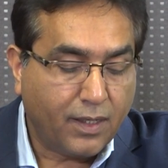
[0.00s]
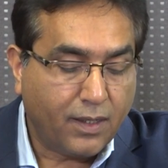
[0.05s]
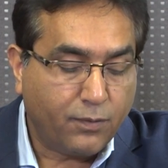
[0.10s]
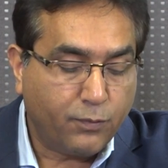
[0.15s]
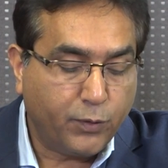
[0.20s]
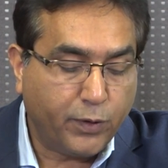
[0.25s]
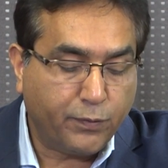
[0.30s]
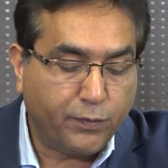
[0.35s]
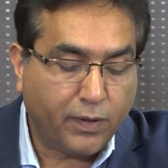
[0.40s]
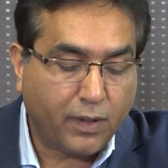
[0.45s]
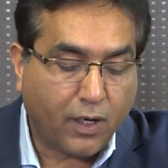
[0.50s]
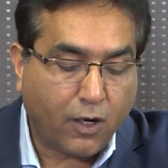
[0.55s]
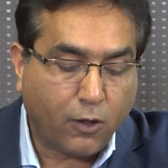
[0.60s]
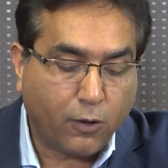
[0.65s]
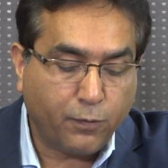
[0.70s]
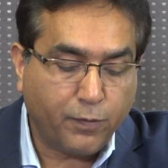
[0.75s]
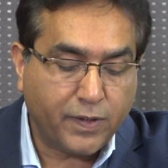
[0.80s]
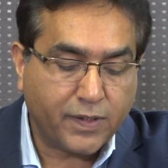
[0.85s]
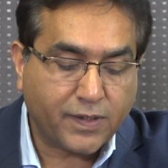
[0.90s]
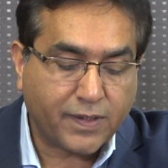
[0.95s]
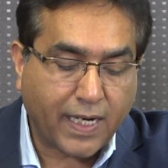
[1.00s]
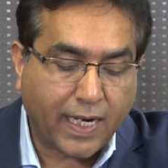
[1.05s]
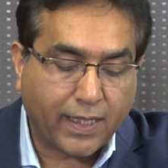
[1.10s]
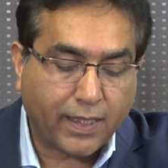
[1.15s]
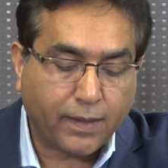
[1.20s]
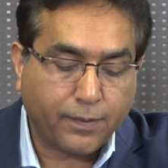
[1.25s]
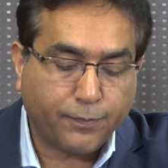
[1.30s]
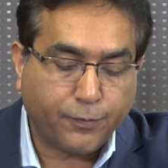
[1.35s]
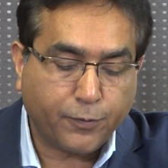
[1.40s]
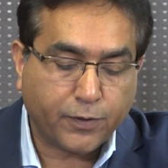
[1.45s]
We will always
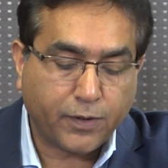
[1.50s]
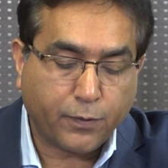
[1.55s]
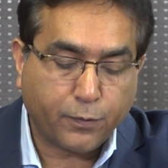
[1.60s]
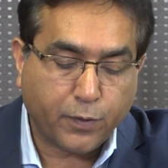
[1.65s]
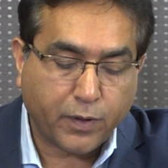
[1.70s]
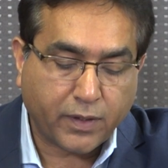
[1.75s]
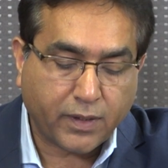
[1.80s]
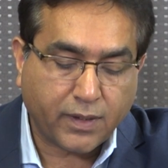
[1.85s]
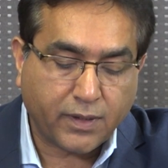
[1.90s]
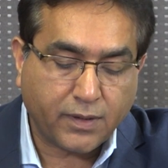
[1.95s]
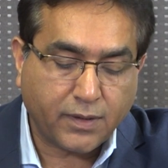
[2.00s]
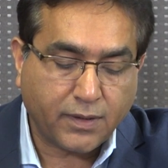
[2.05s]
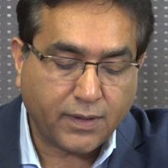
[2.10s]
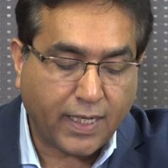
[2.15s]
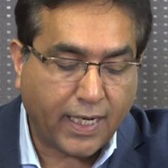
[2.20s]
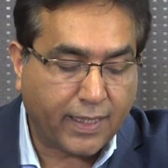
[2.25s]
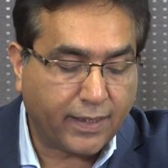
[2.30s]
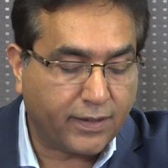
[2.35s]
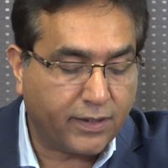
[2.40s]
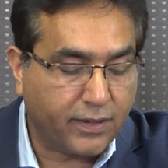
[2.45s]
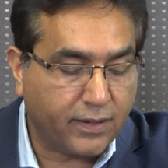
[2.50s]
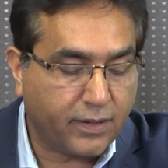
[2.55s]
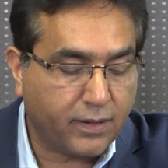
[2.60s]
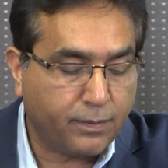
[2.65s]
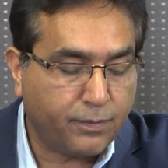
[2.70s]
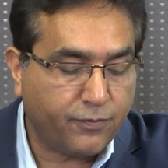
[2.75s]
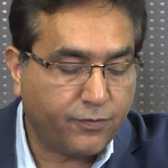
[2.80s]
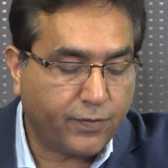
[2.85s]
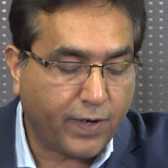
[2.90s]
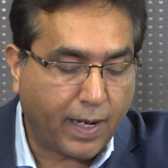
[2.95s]
stand up for the workers and their
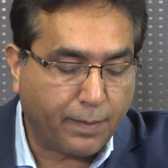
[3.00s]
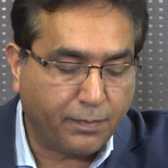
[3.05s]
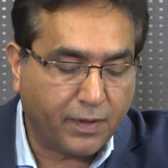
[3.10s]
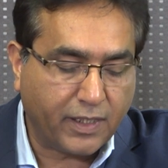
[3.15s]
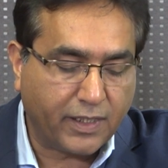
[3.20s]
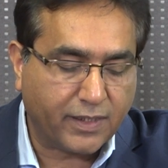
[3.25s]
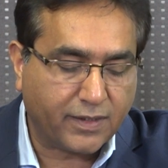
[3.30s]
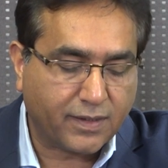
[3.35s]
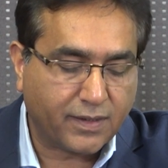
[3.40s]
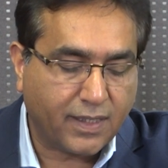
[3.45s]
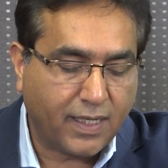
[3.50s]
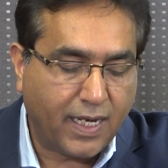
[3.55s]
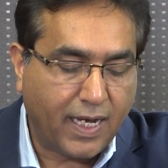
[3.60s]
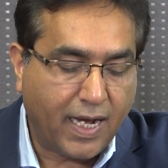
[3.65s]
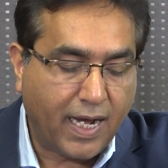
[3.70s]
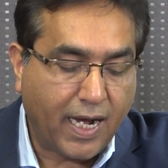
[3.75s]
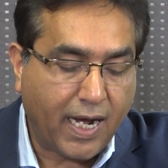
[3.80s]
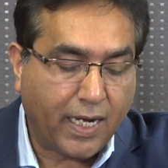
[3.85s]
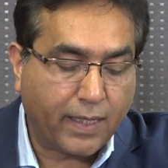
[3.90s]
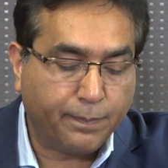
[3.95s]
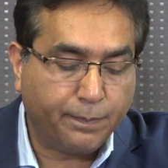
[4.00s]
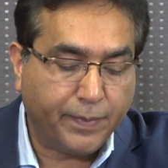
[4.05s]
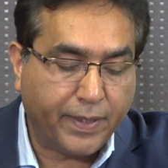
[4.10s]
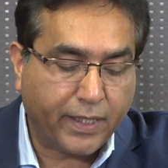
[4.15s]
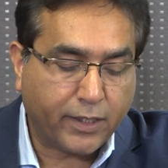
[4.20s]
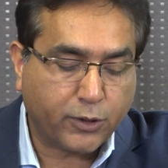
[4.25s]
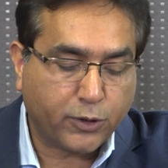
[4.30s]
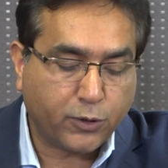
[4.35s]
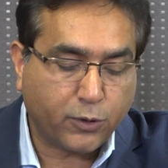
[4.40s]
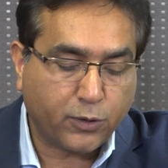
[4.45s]
families and
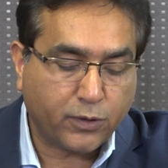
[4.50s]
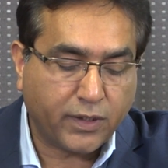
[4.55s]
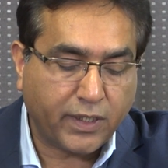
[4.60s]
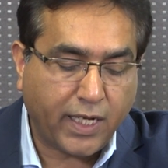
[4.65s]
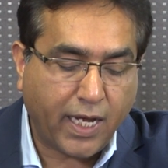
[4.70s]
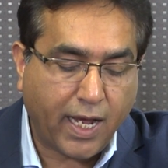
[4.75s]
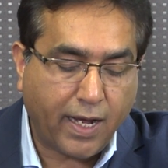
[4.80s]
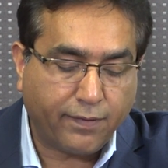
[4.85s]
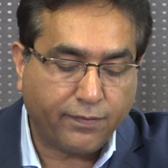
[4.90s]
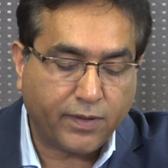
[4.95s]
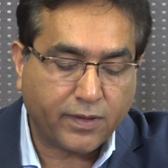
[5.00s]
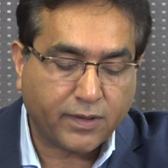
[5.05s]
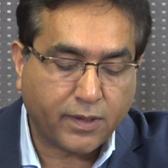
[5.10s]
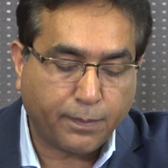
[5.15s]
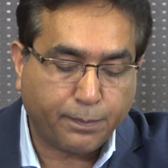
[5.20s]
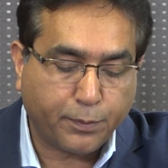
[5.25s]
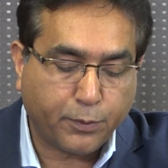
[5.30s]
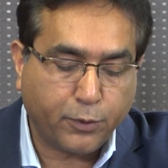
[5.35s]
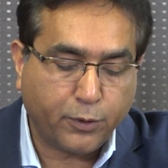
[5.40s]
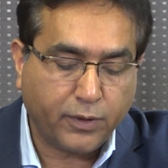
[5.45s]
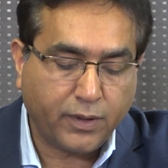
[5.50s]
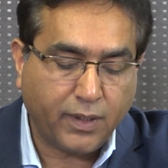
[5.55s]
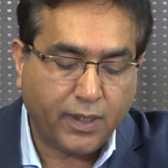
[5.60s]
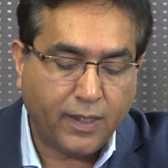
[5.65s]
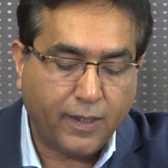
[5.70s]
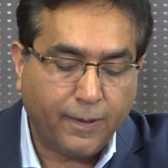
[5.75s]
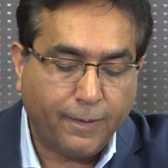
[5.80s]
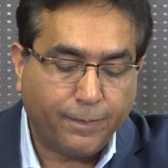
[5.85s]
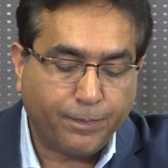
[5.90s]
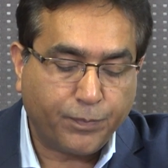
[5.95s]
make sure they have the support
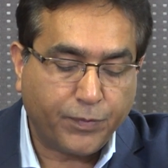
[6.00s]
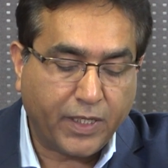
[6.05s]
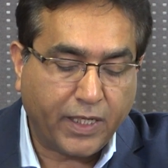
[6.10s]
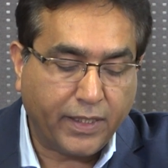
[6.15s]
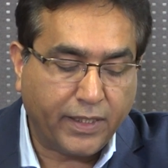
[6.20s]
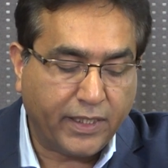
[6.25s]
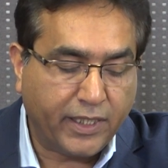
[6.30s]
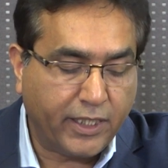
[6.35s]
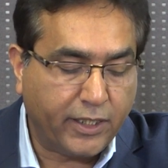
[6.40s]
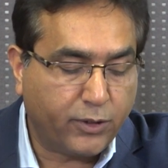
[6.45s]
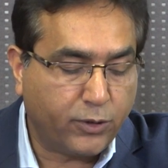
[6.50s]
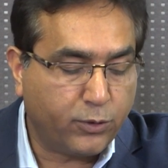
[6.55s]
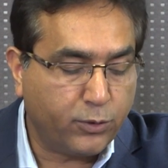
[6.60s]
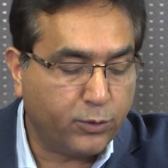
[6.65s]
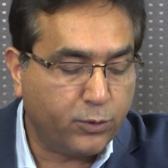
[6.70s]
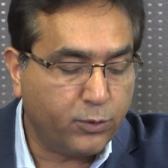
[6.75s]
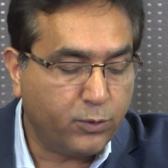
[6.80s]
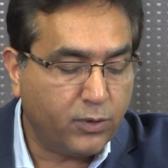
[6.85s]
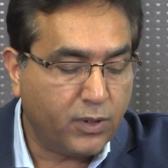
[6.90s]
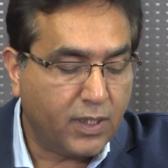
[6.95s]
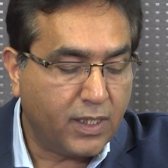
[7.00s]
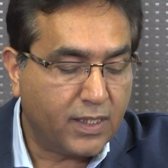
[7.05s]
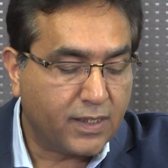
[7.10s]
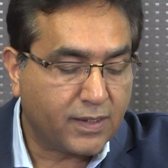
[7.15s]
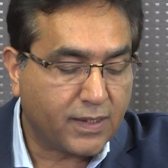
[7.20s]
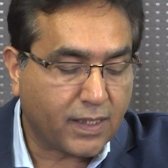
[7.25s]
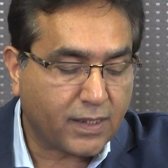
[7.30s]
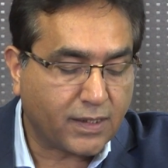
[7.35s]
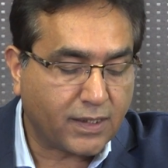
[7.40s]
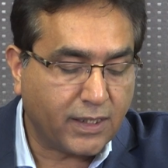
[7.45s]
they need to
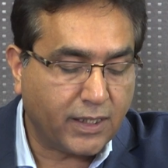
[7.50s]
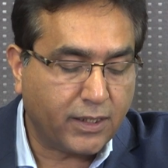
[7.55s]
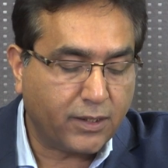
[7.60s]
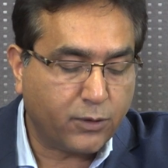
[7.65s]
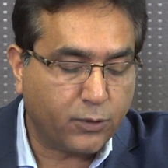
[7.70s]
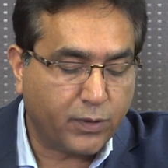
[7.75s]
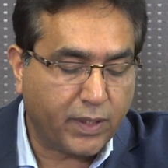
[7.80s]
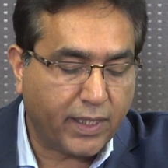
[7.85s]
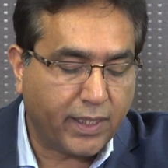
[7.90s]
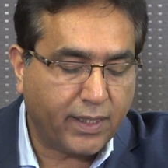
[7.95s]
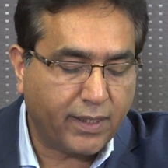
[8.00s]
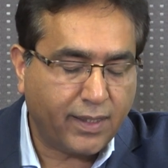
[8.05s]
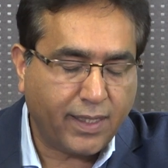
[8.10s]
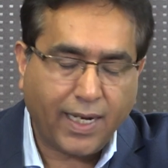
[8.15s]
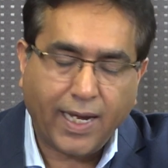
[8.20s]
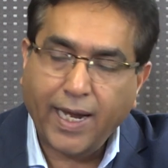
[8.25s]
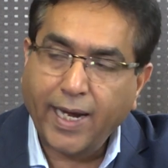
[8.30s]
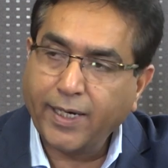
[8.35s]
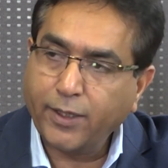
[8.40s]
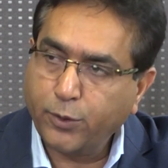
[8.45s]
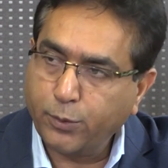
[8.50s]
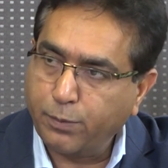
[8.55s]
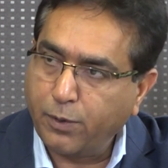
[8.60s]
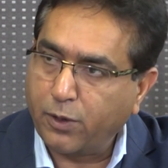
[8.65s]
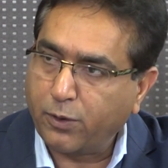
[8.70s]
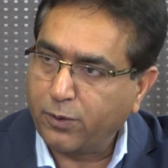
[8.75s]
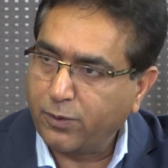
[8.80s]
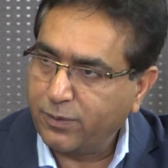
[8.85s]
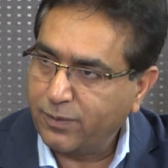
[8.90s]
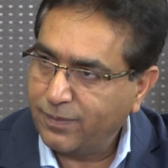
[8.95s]
succeed today and
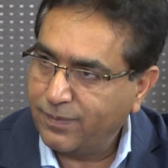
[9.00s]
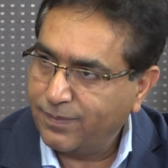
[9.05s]
tomorrow.